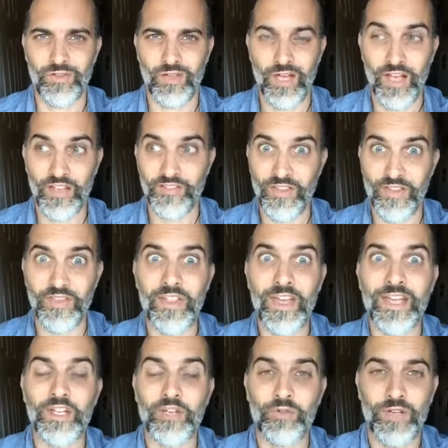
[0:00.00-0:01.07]
us to
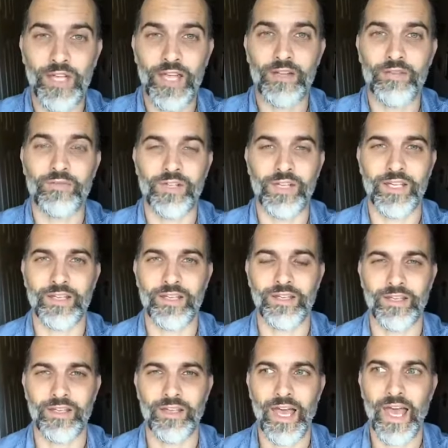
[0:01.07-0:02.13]
think creatively,
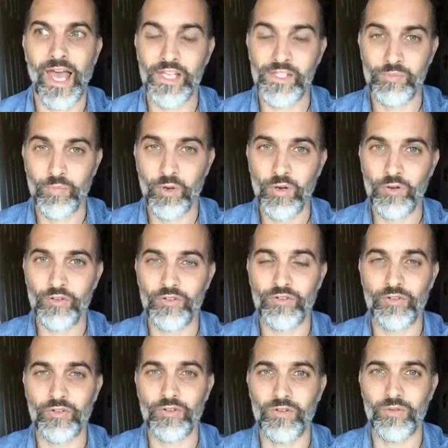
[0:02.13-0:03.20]
as opposed
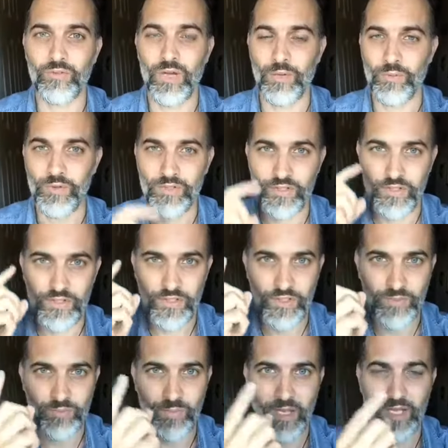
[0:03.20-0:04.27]
to when we're just
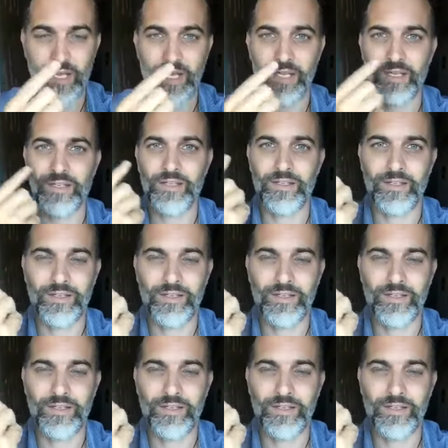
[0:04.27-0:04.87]
spinning,